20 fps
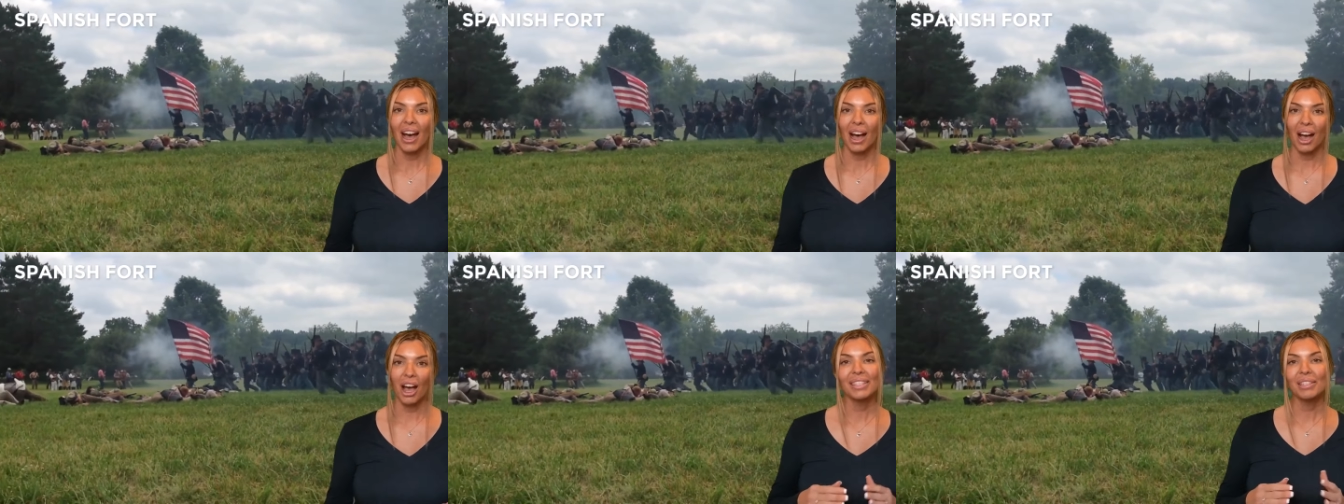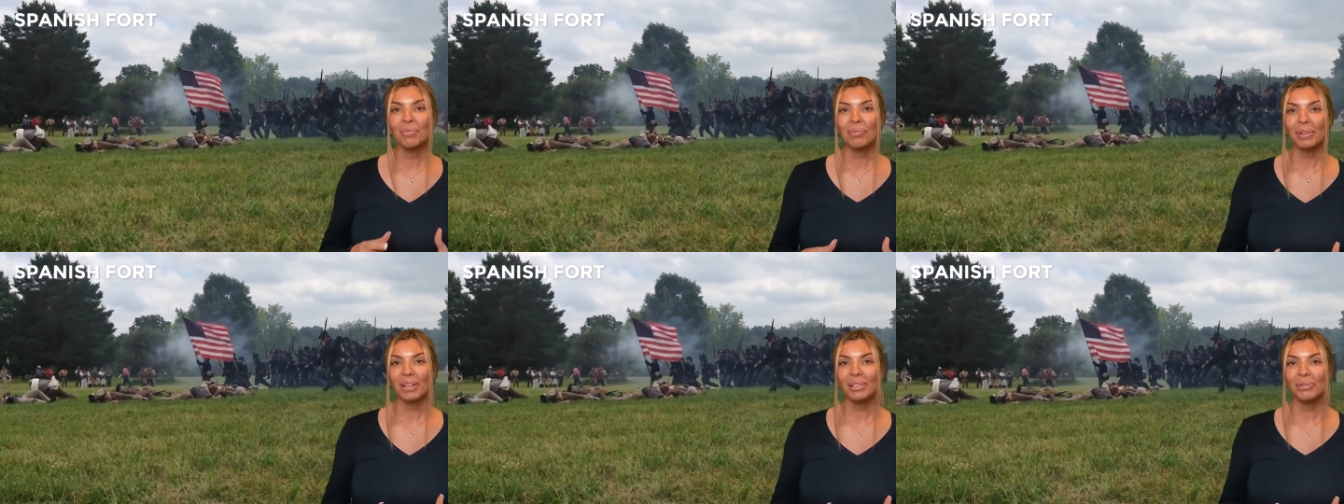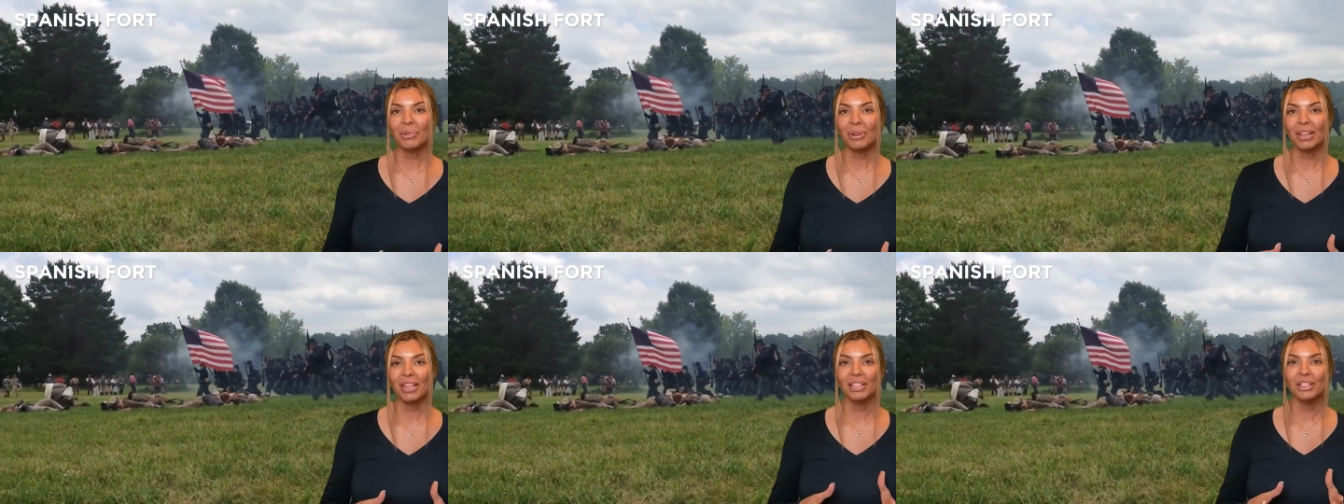It's a
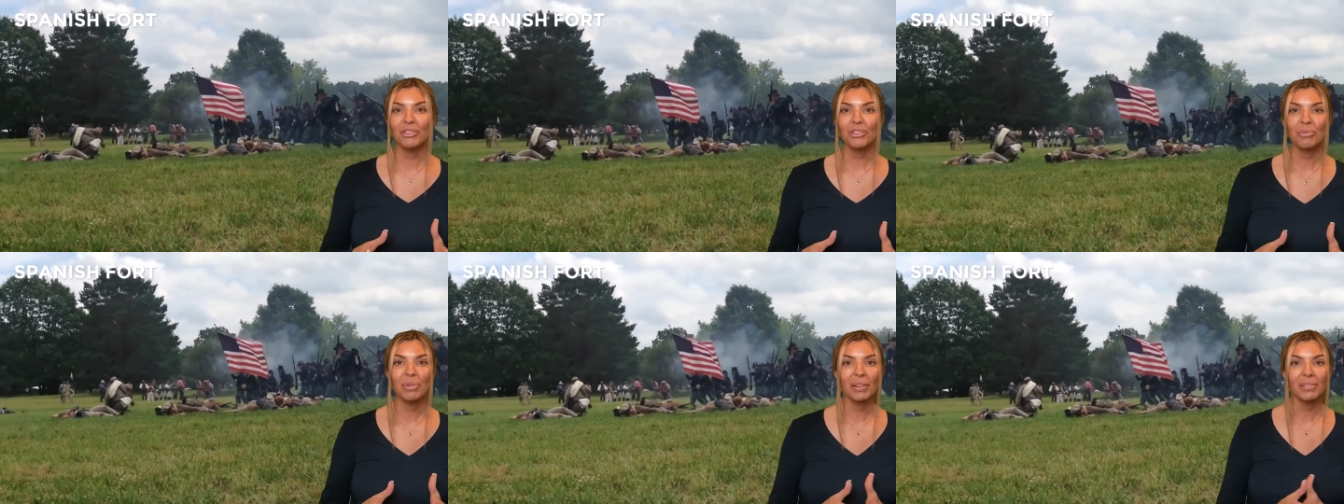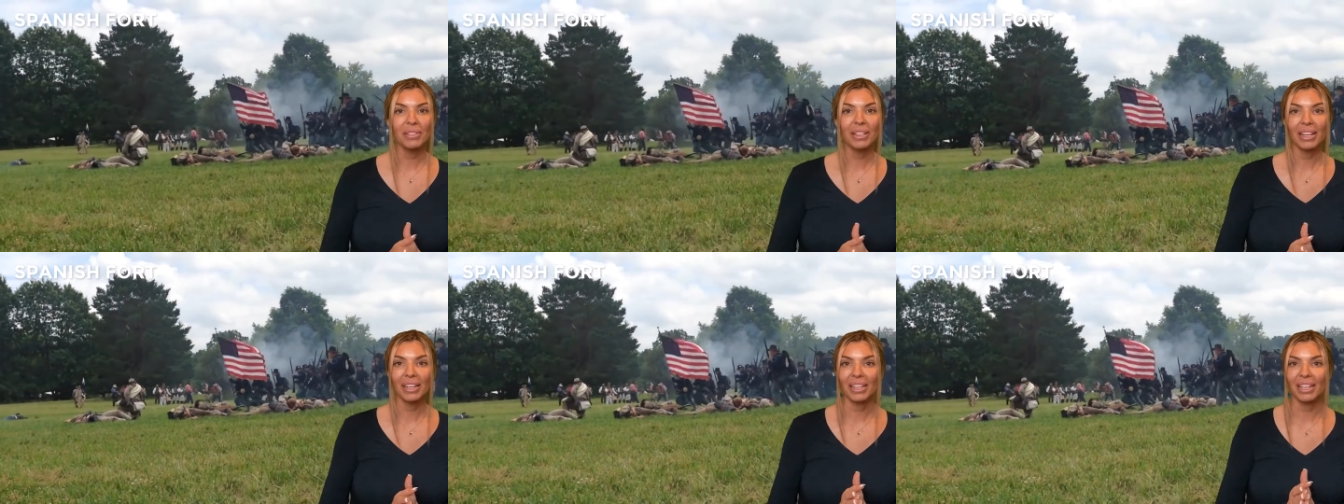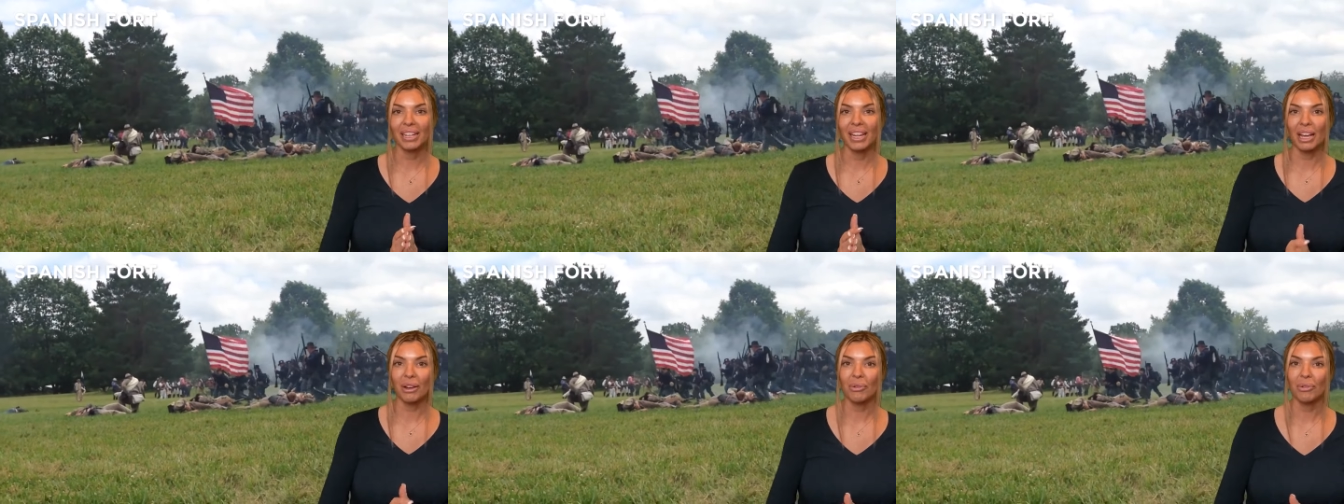place where history buffs can
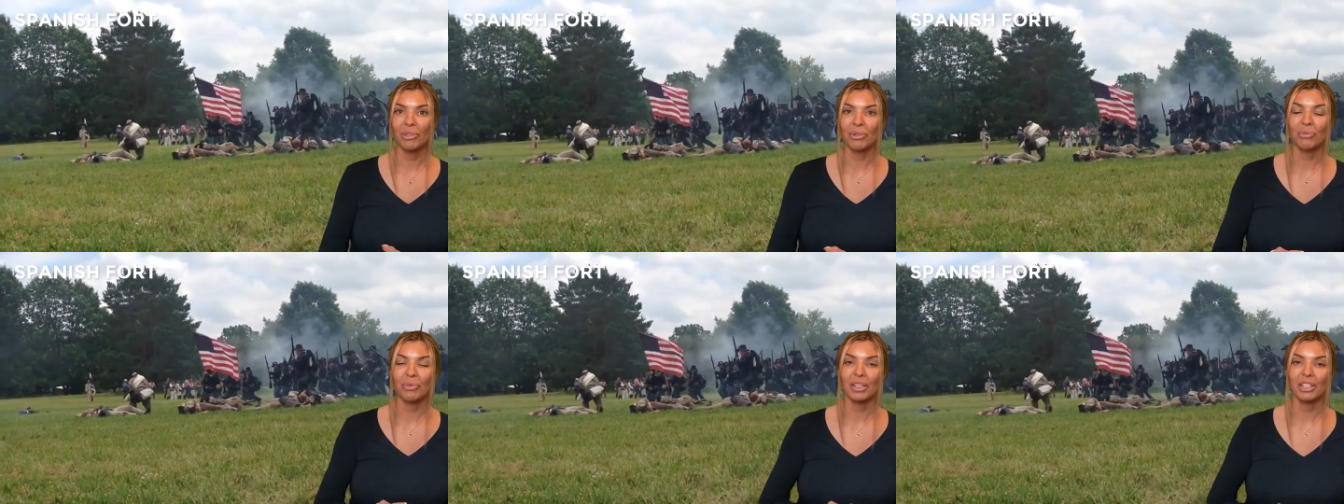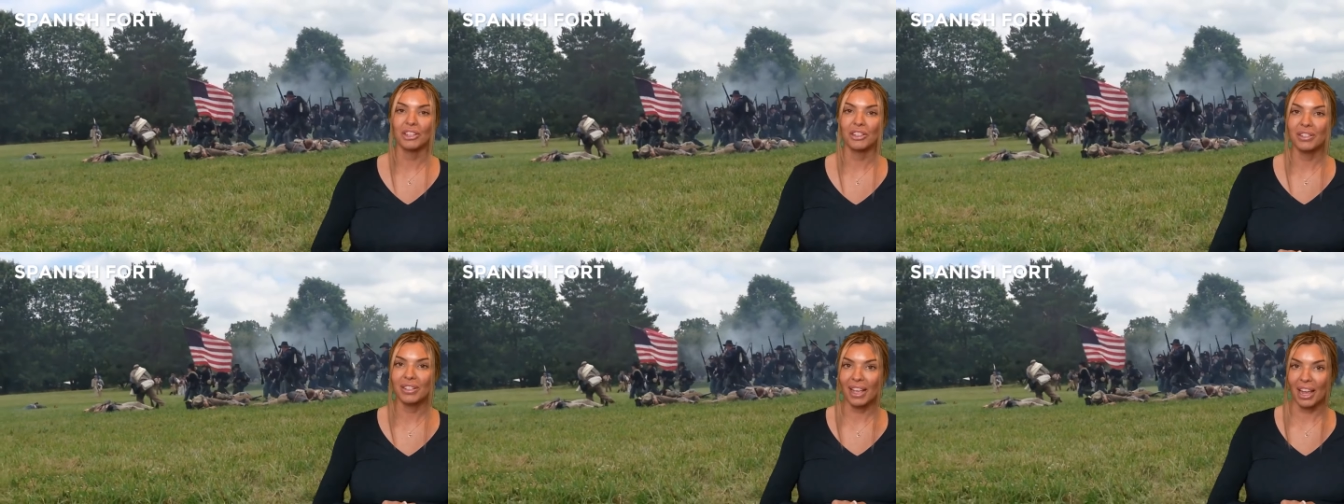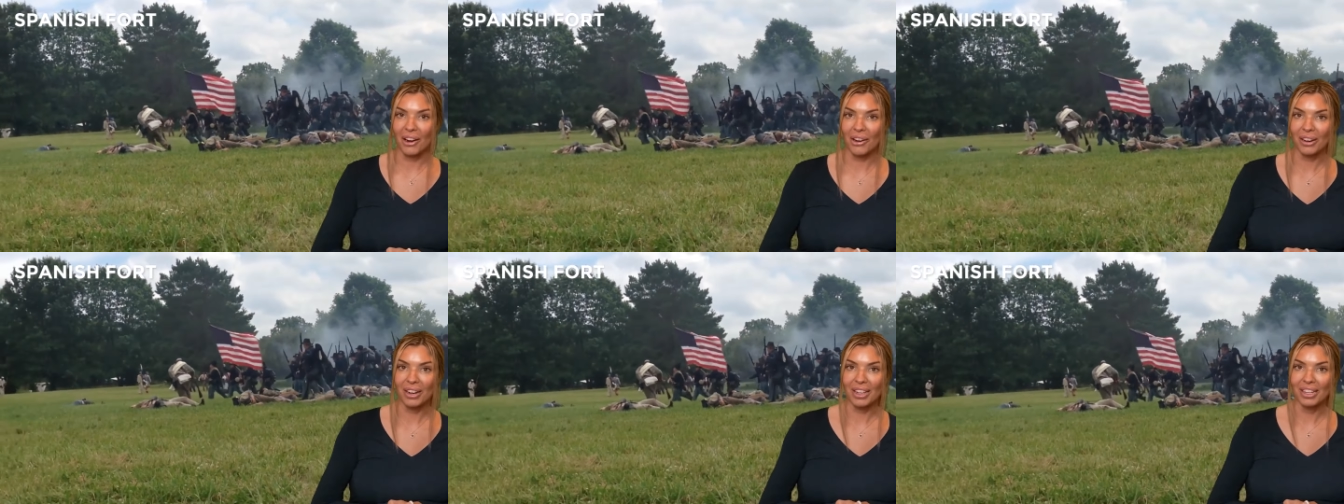connect with the region's
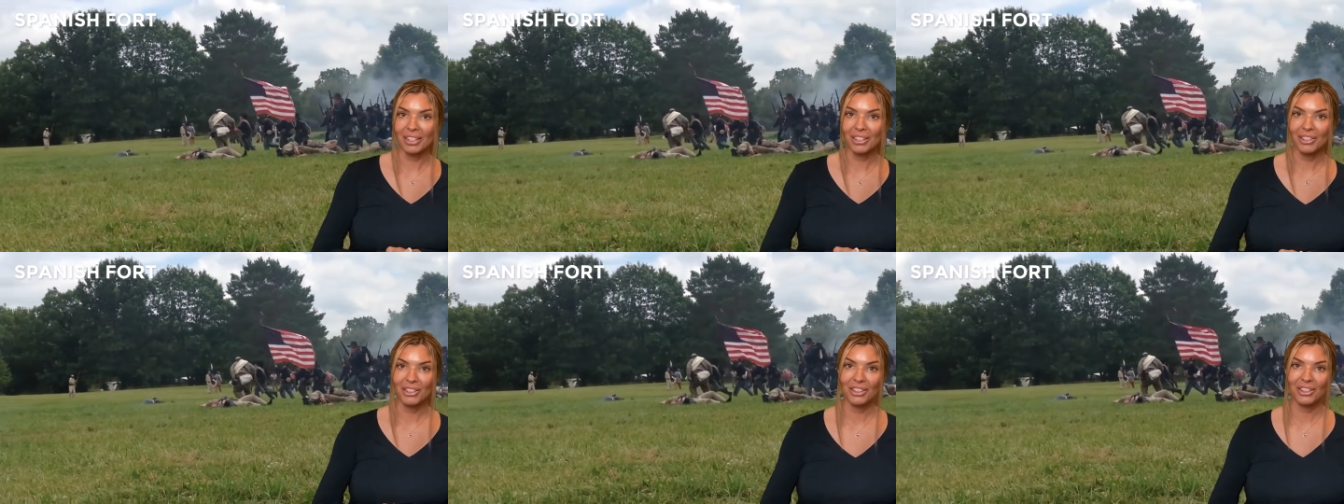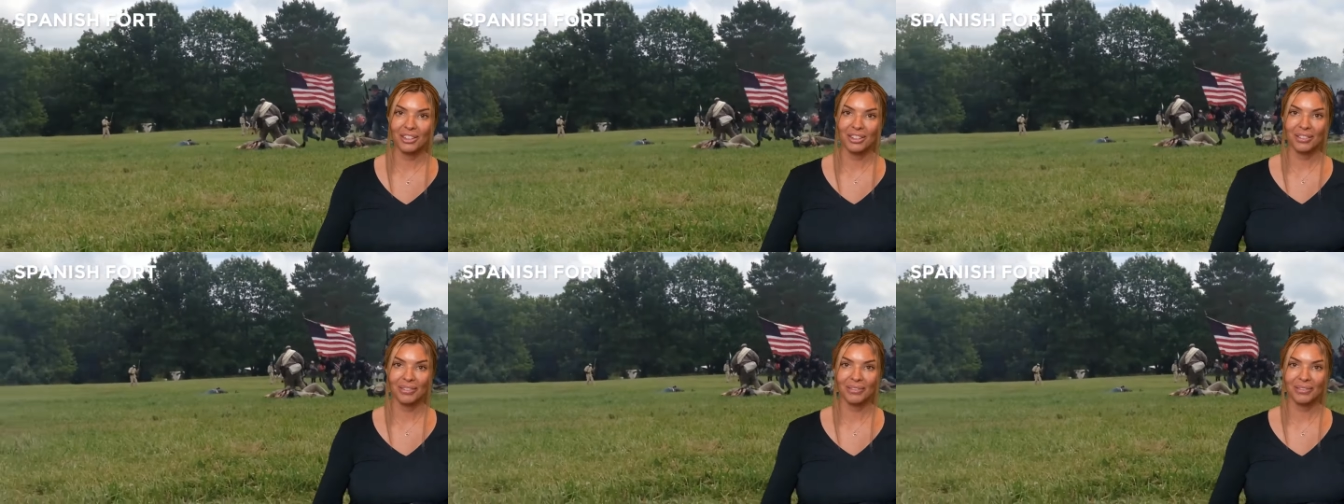heritage.